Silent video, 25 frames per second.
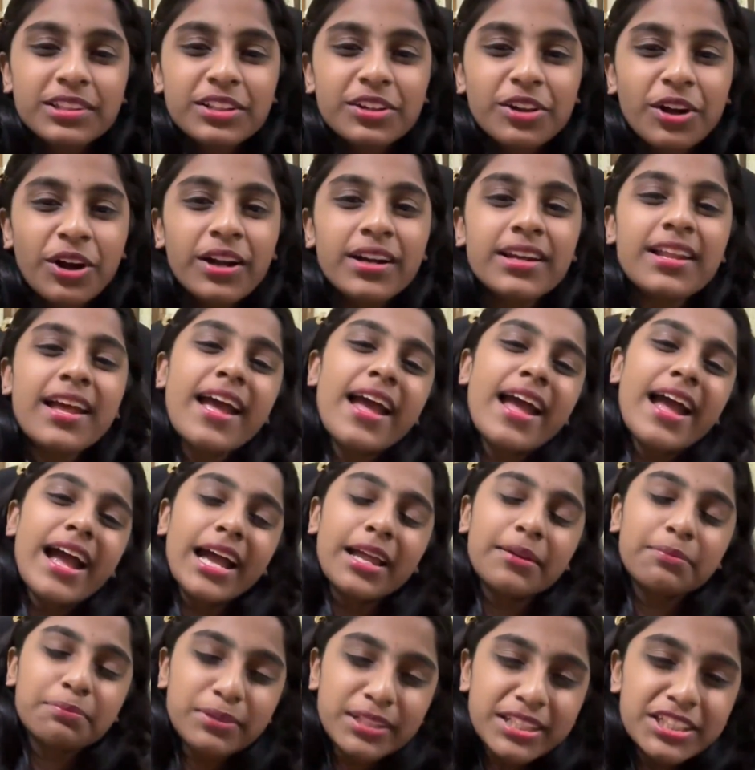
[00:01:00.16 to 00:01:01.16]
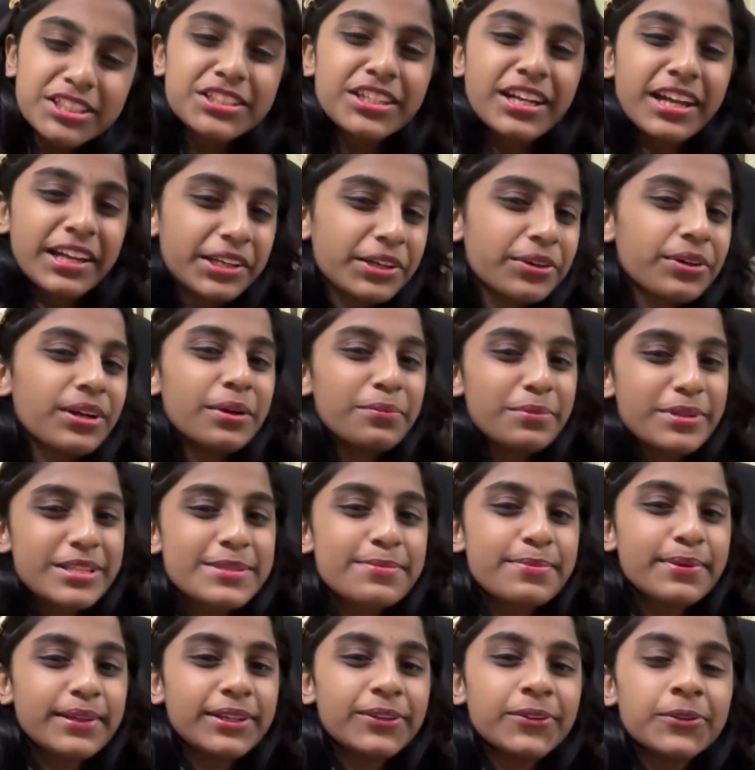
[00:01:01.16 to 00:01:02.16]
with Claude, and please share your
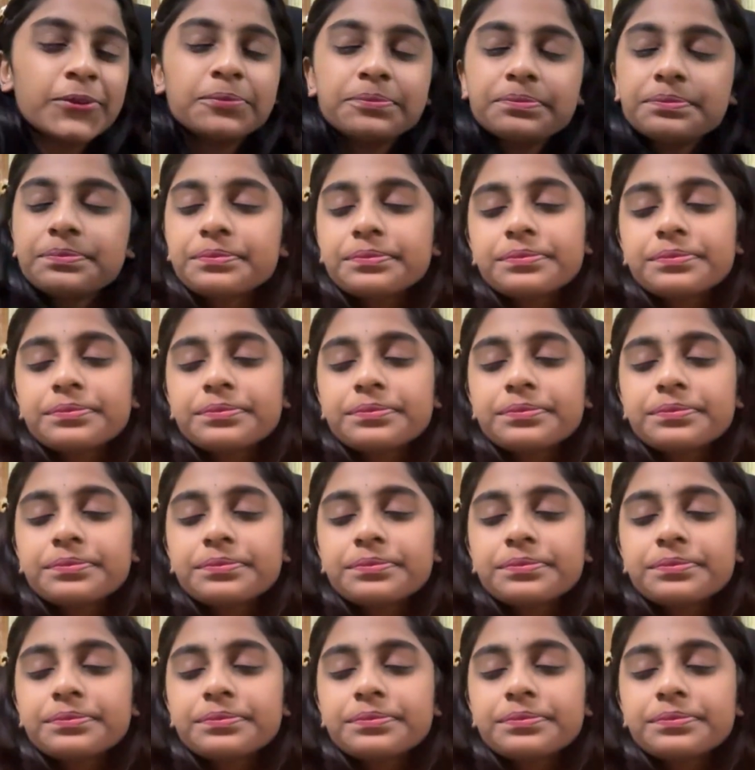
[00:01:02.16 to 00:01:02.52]
comments below.